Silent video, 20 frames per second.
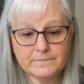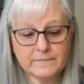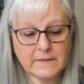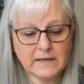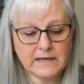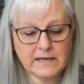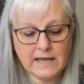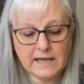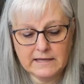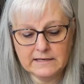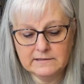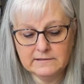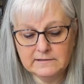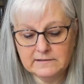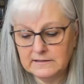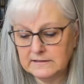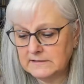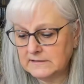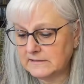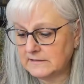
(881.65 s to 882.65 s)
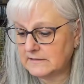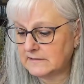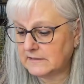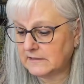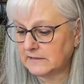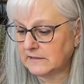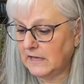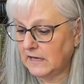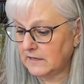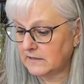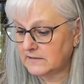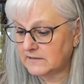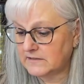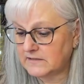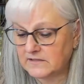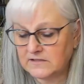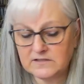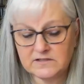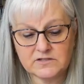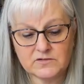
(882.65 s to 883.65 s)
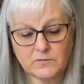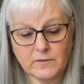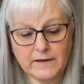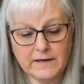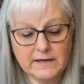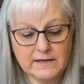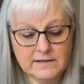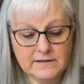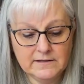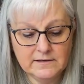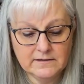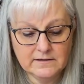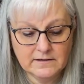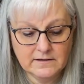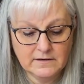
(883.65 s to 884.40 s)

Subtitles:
Again, this is the Luxe Suede.